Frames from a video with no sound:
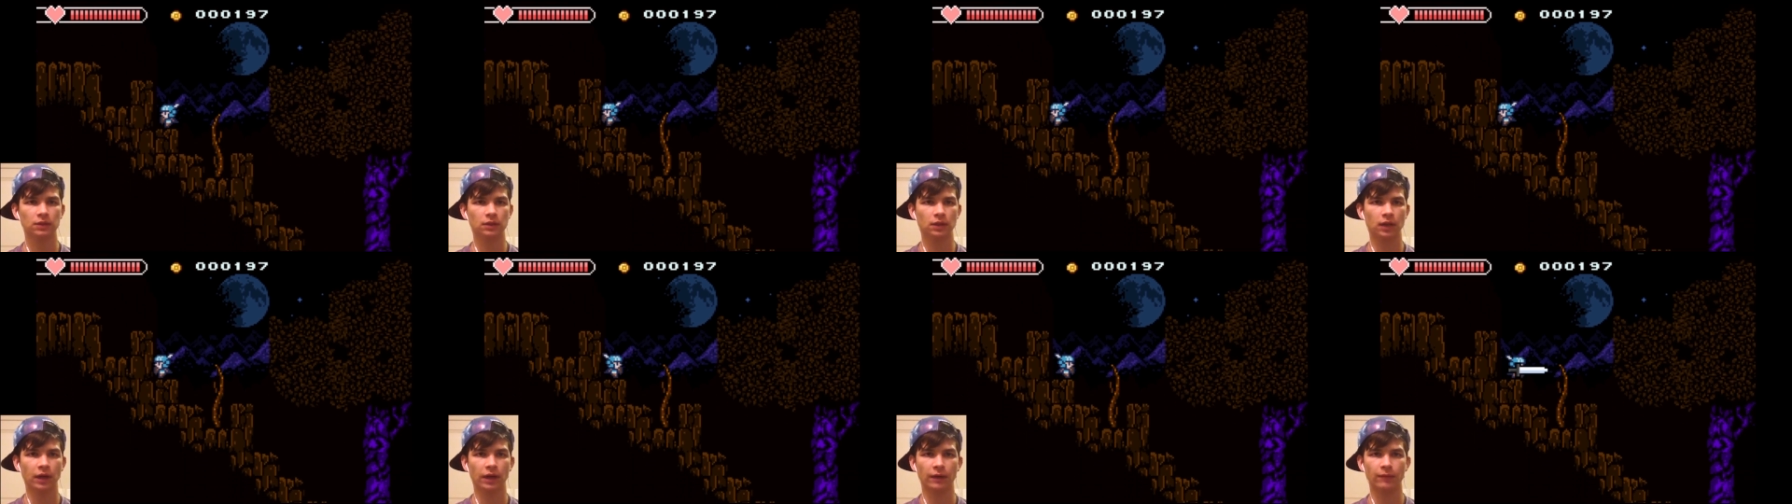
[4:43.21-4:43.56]

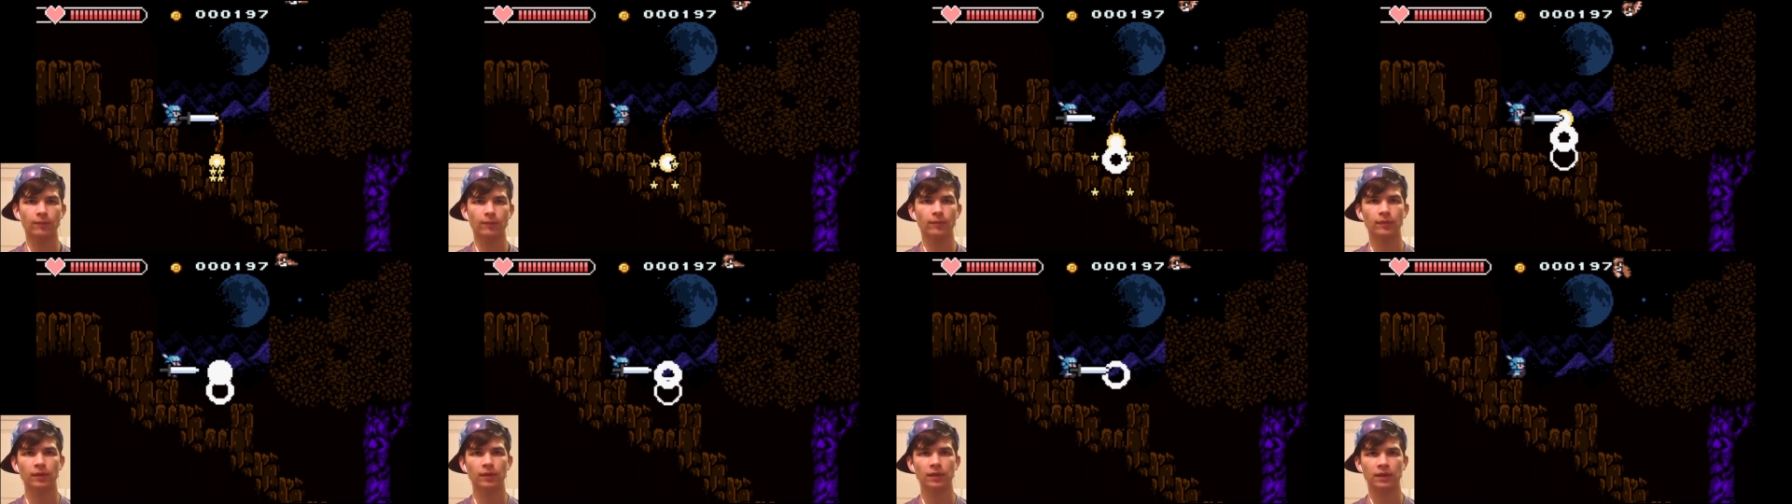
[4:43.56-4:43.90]
Alright,
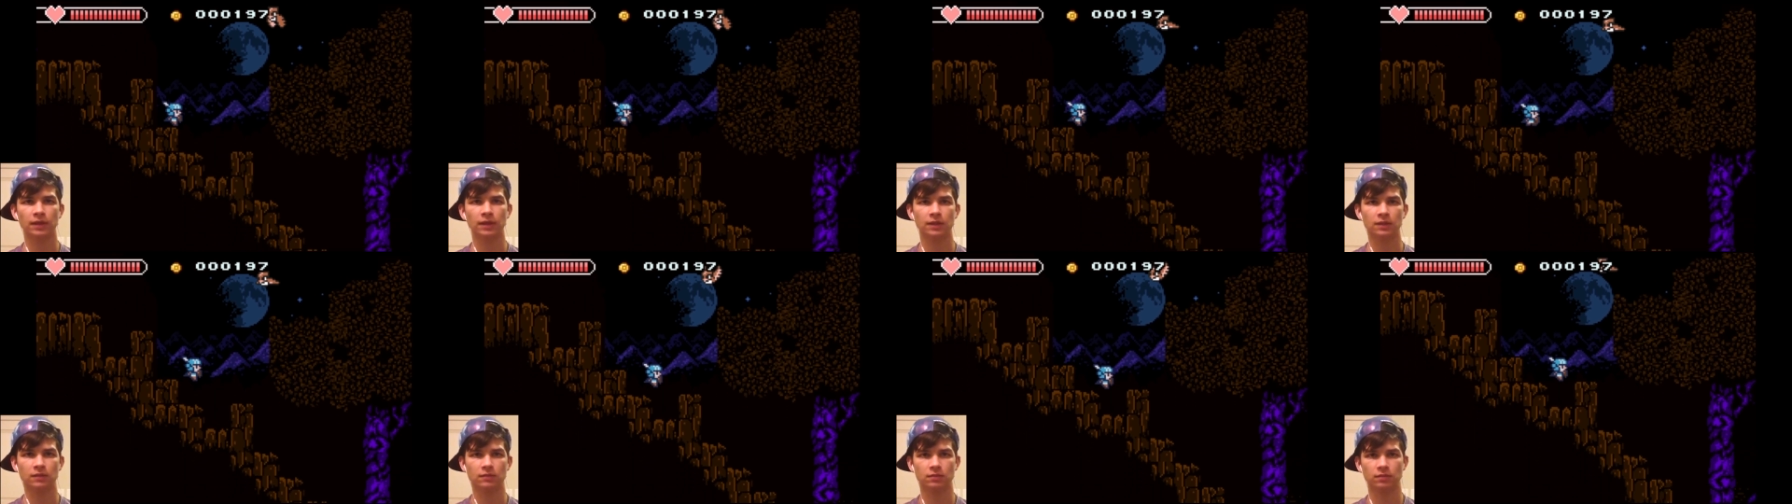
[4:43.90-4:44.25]

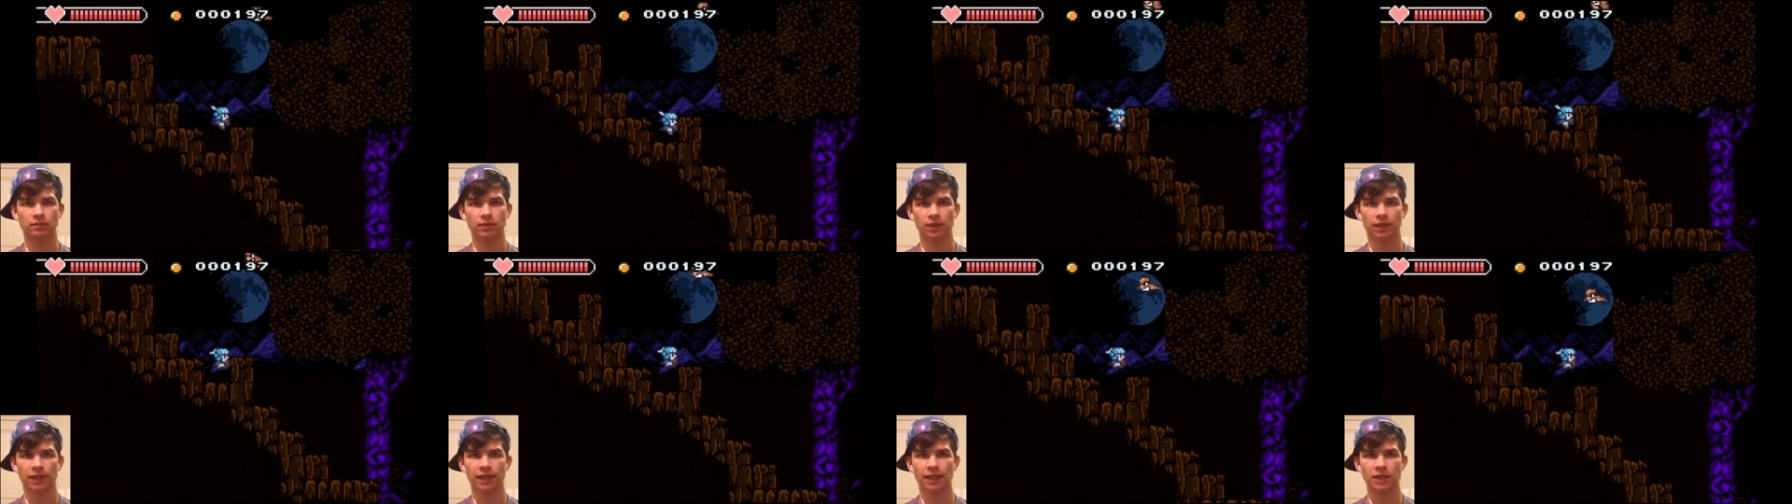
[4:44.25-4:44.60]
we need to
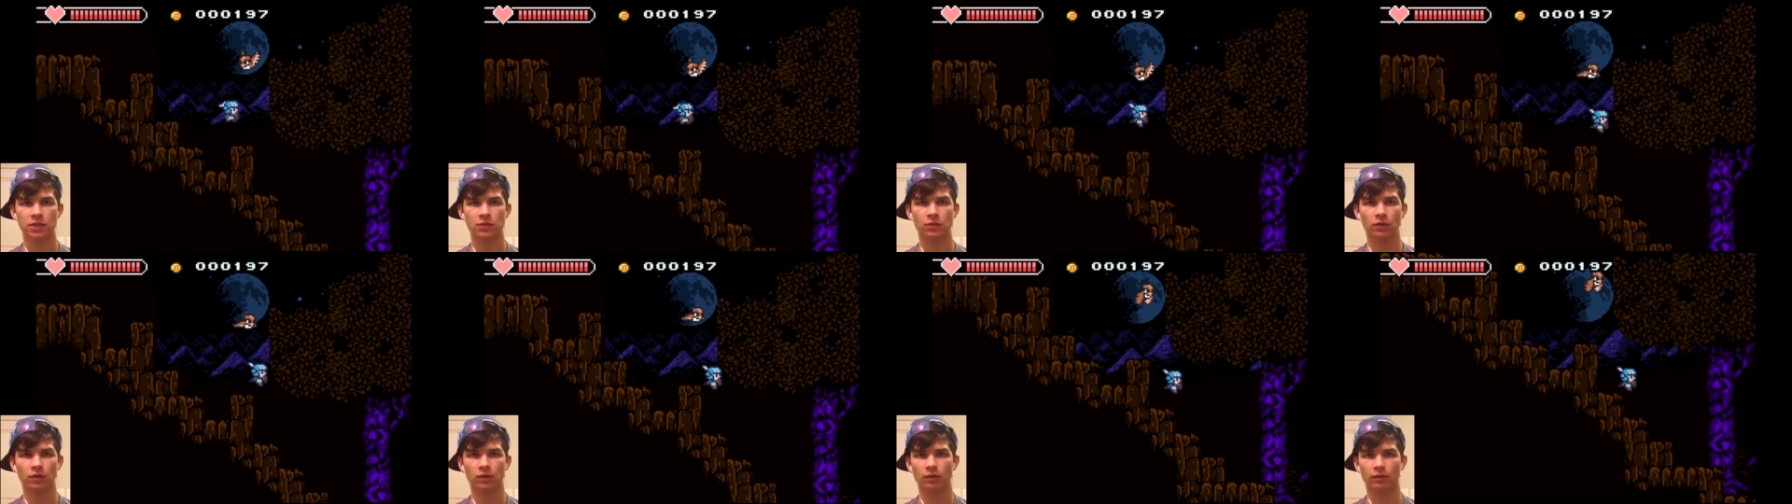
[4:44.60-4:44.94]
get
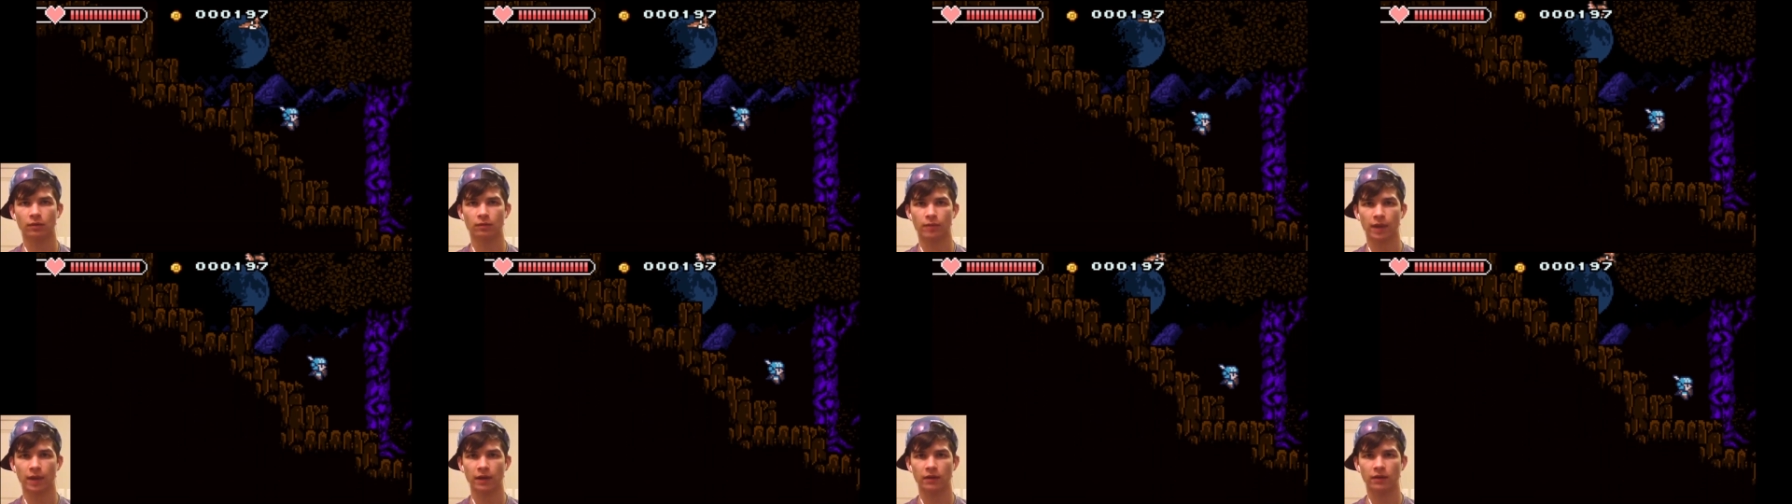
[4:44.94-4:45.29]
to a
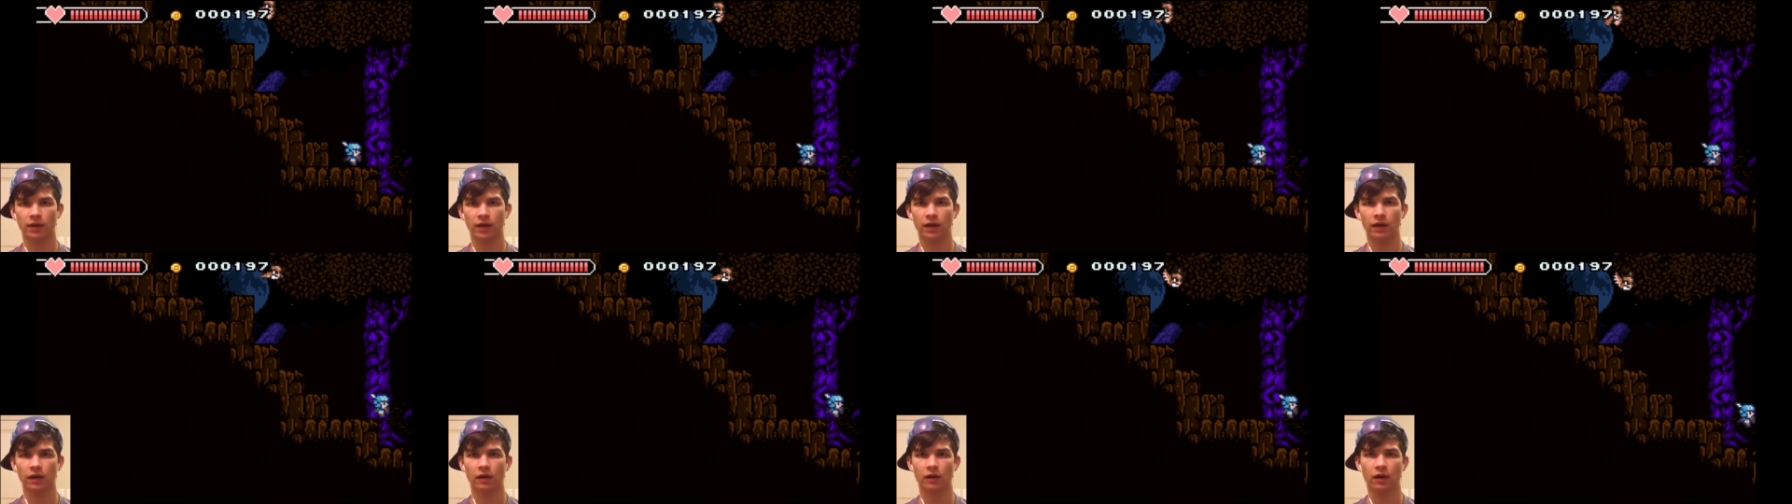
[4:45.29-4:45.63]
better...
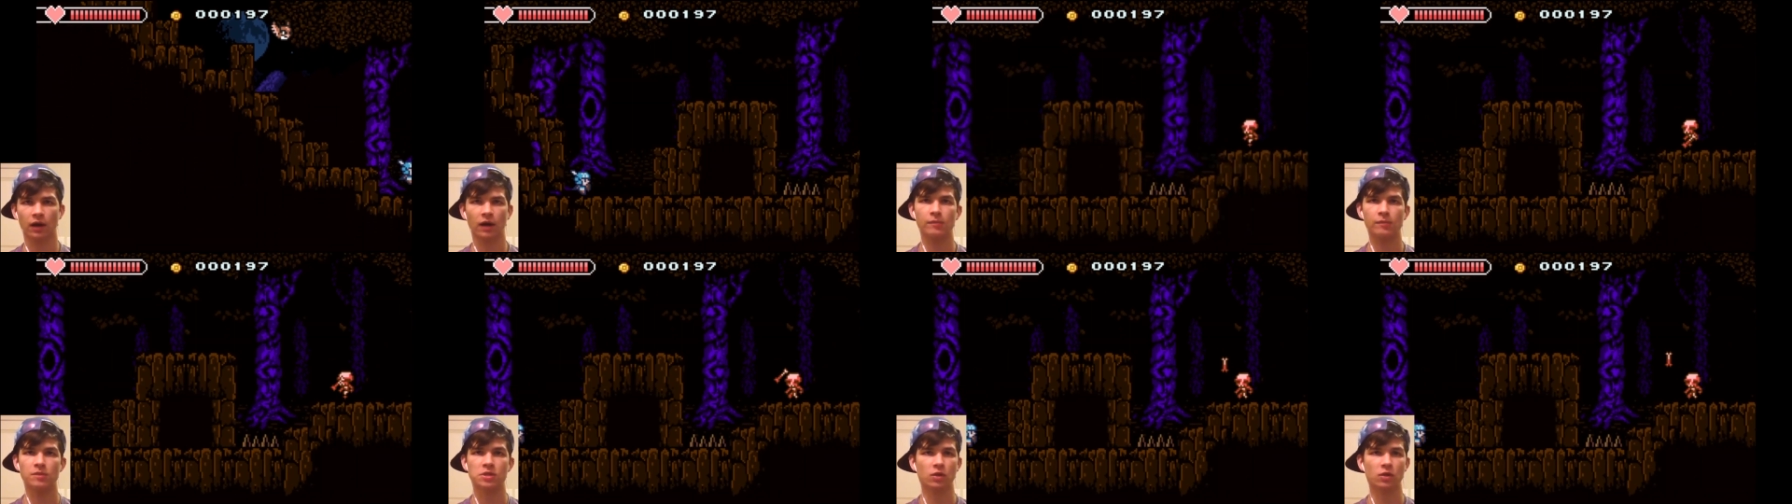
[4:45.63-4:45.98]

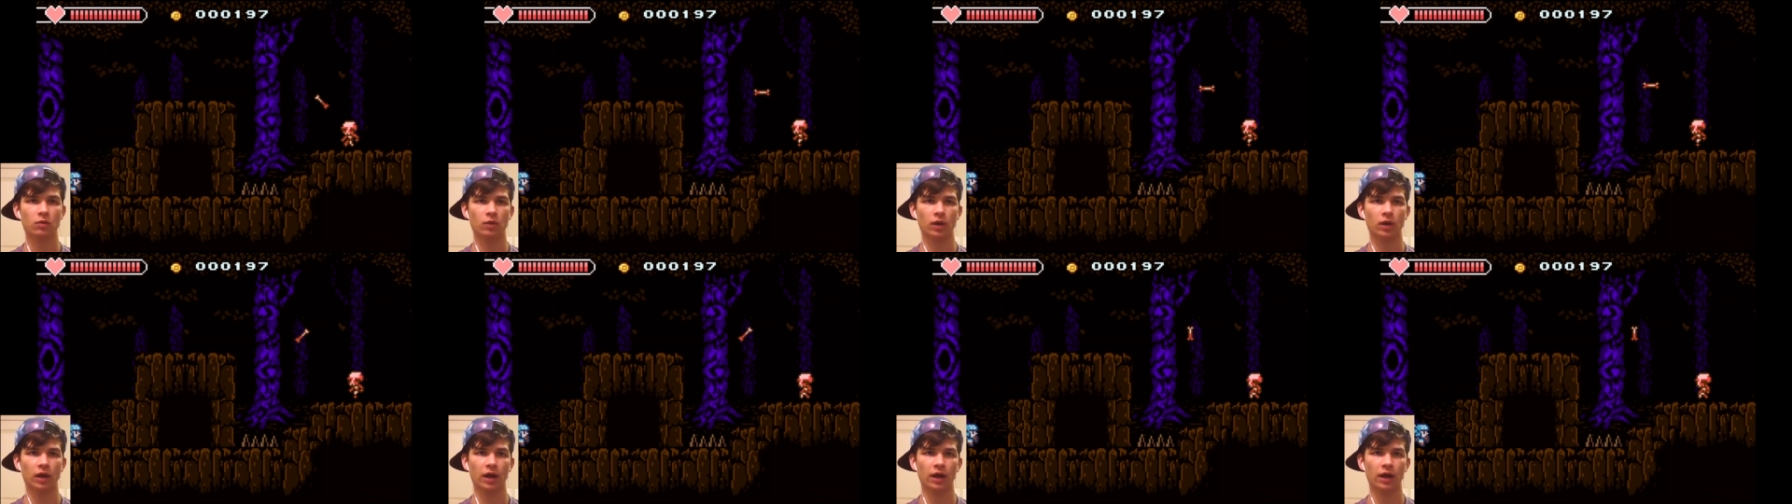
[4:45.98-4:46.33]
Alright, I'm just
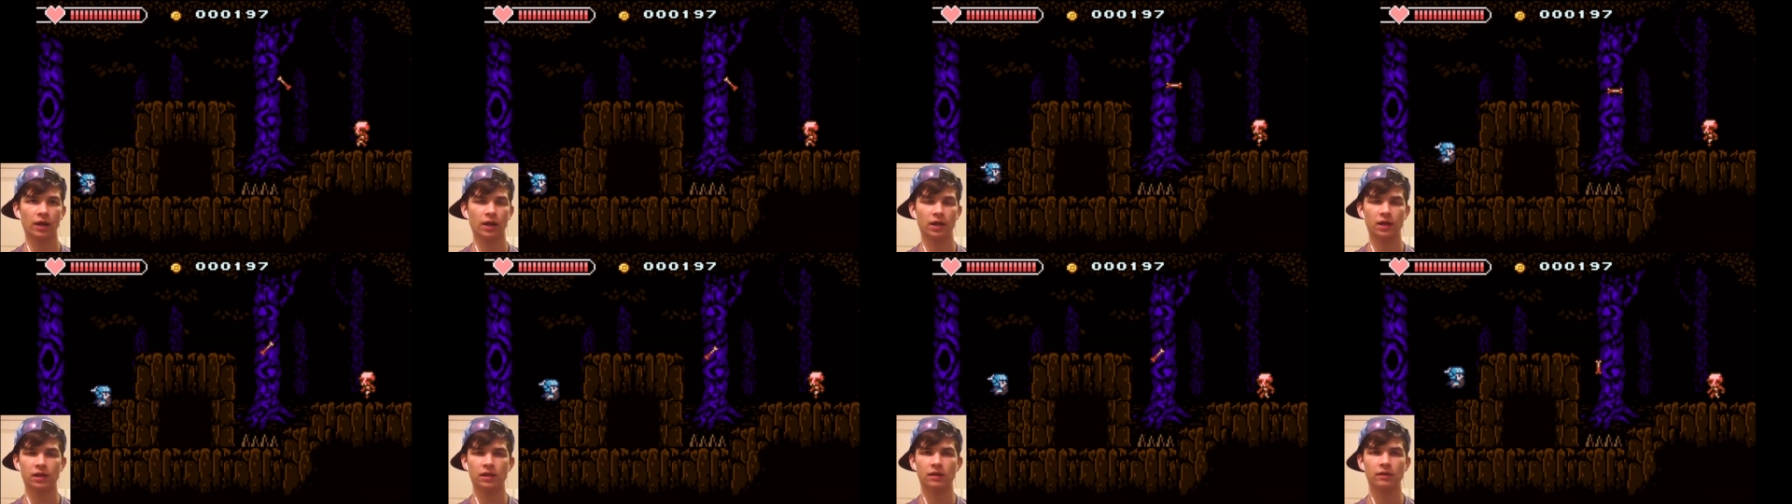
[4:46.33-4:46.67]
gonna run out of
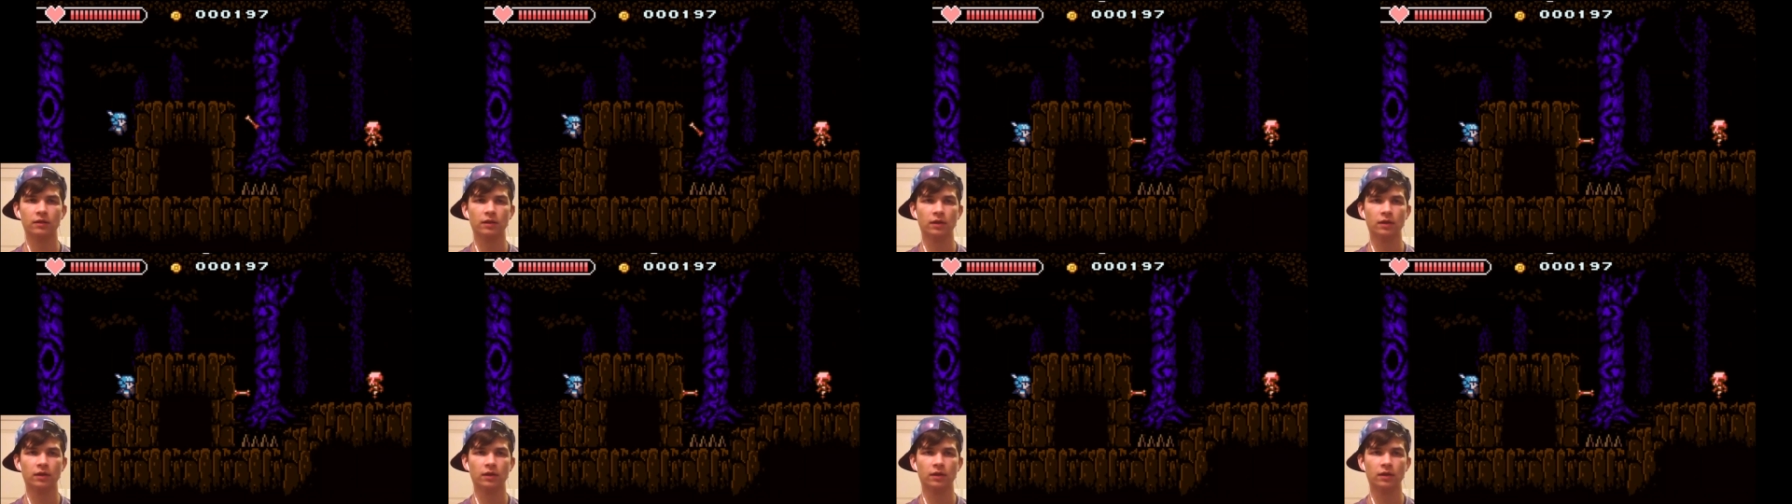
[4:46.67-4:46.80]
there.